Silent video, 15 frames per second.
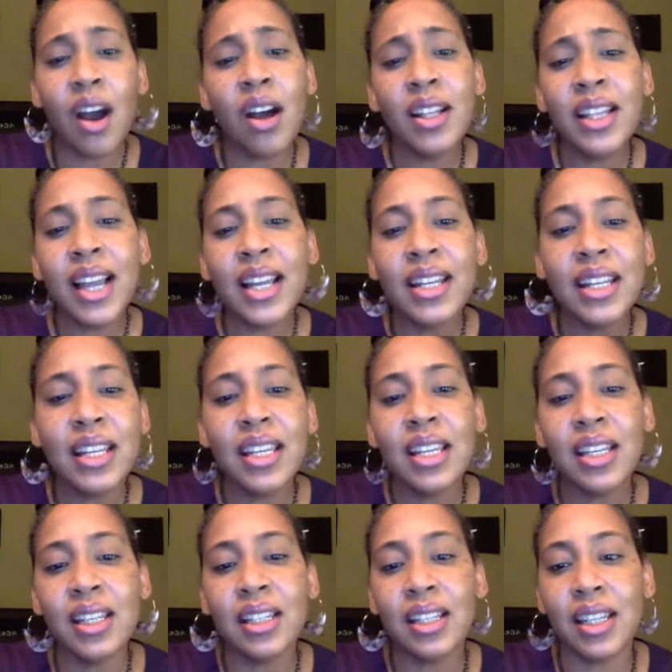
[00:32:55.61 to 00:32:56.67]
All I
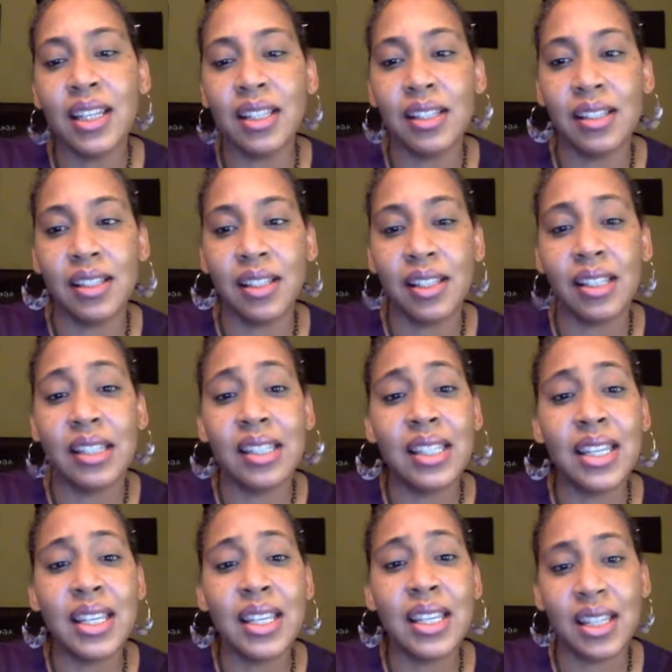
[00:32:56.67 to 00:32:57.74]
need is a
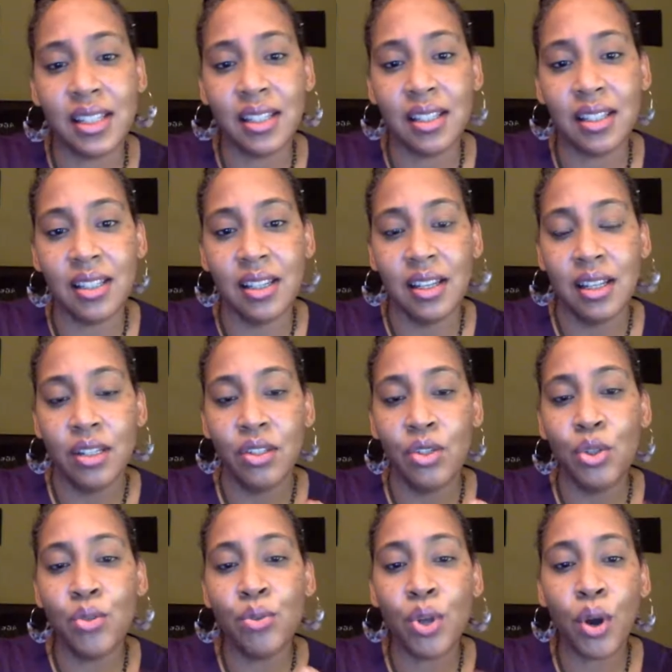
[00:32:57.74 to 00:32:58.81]
seed.
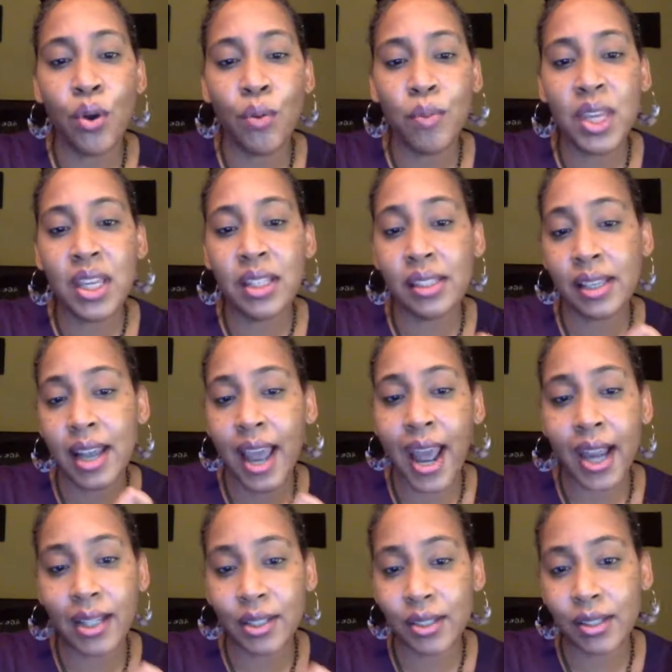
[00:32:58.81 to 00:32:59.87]
You told me it's an
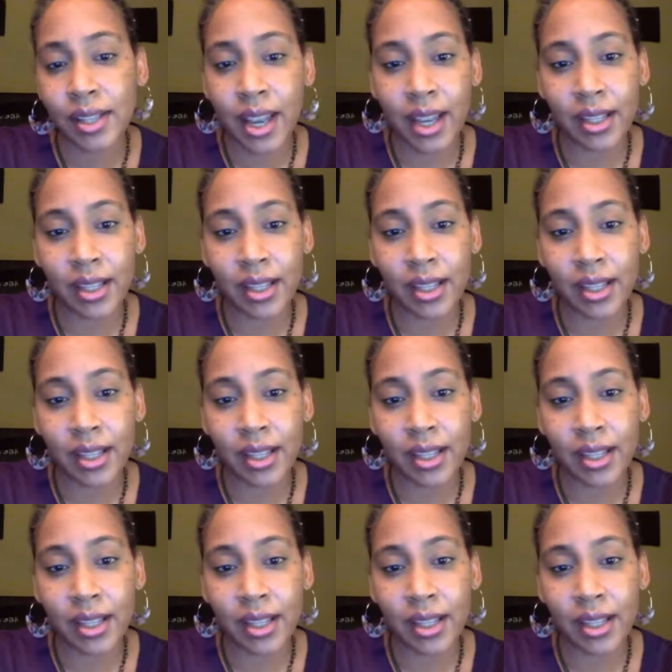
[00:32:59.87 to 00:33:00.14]
Actors